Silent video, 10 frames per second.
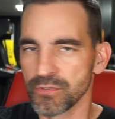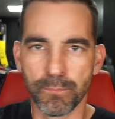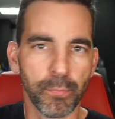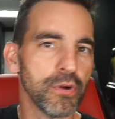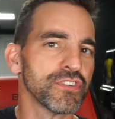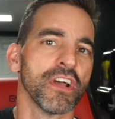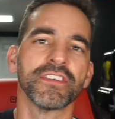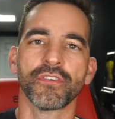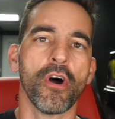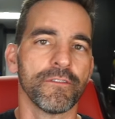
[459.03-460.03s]
push
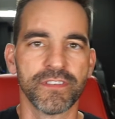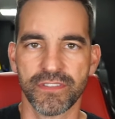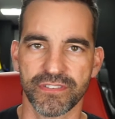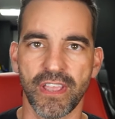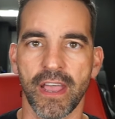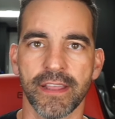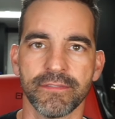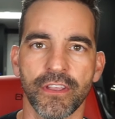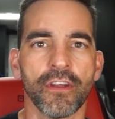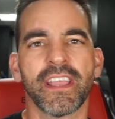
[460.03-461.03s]
us off to the side,
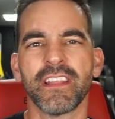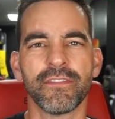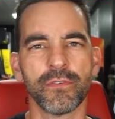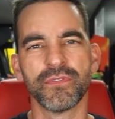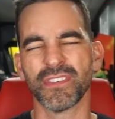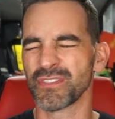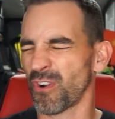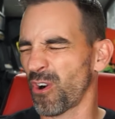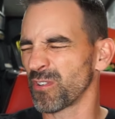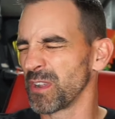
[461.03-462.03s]
the arcade enthusiasts
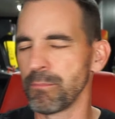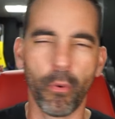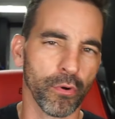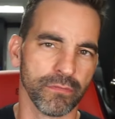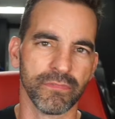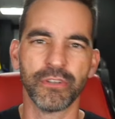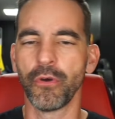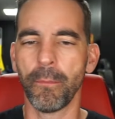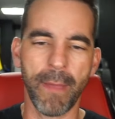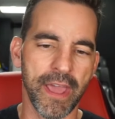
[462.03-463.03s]
aren't important. You
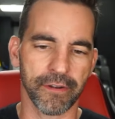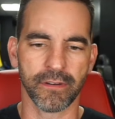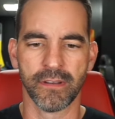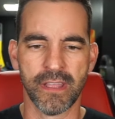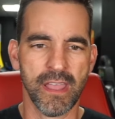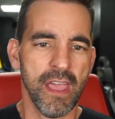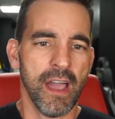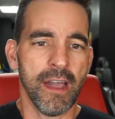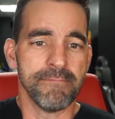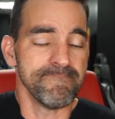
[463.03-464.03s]
don't matter.
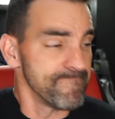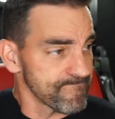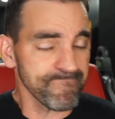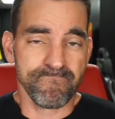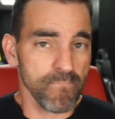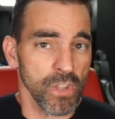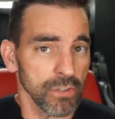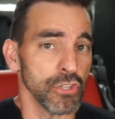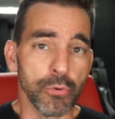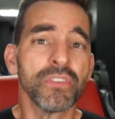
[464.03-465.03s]

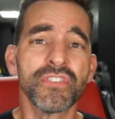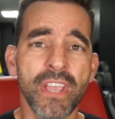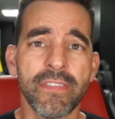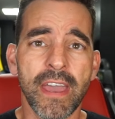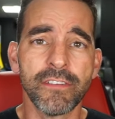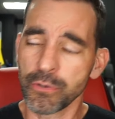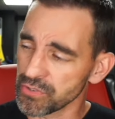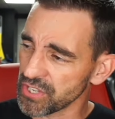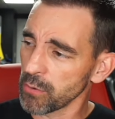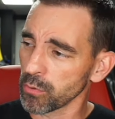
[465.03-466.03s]
You can say that. You can
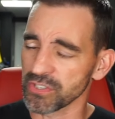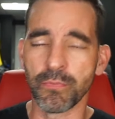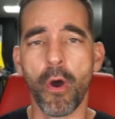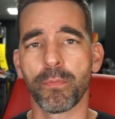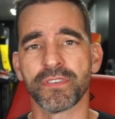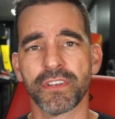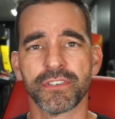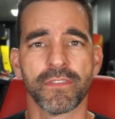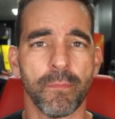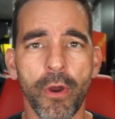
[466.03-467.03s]
say we're a small percentage
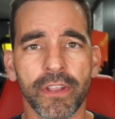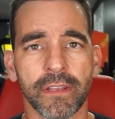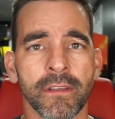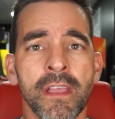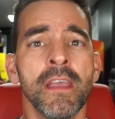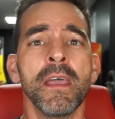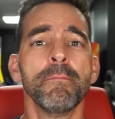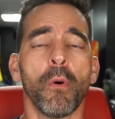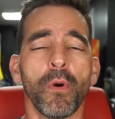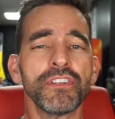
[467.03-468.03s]
of the market.
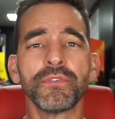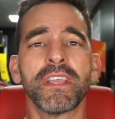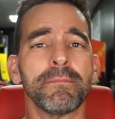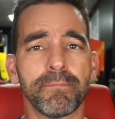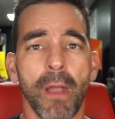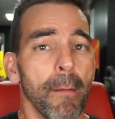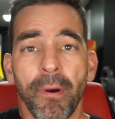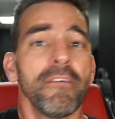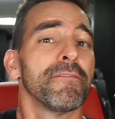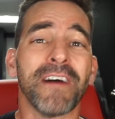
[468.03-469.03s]
But once you get
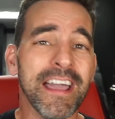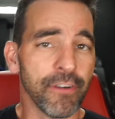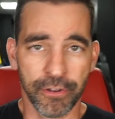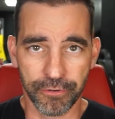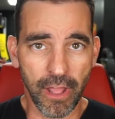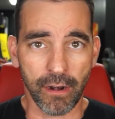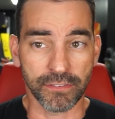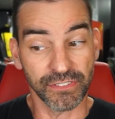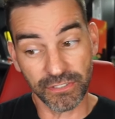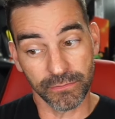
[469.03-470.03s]
above
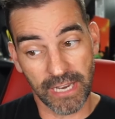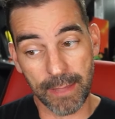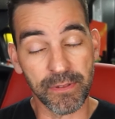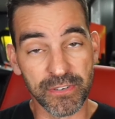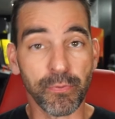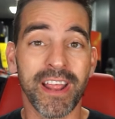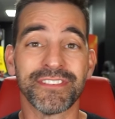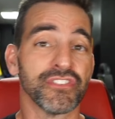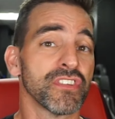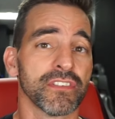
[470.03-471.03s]
$500, this cabinet is
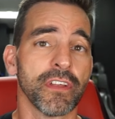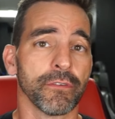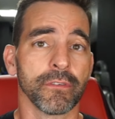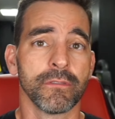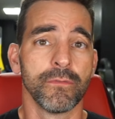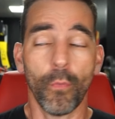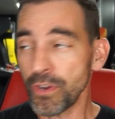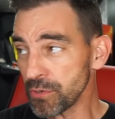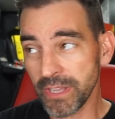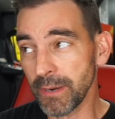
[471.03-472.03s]
priced at $600.
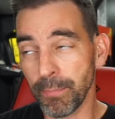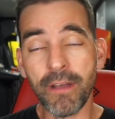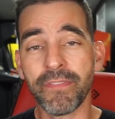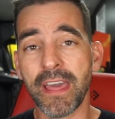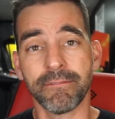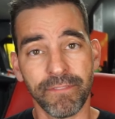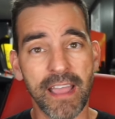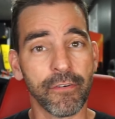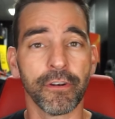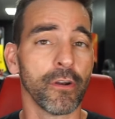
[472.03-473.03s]
Once you get above that
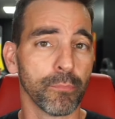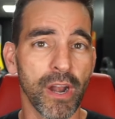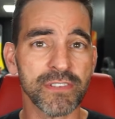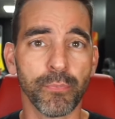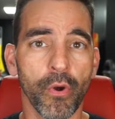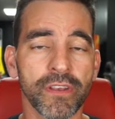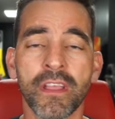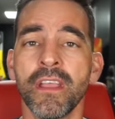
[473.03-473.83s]
$500 price point,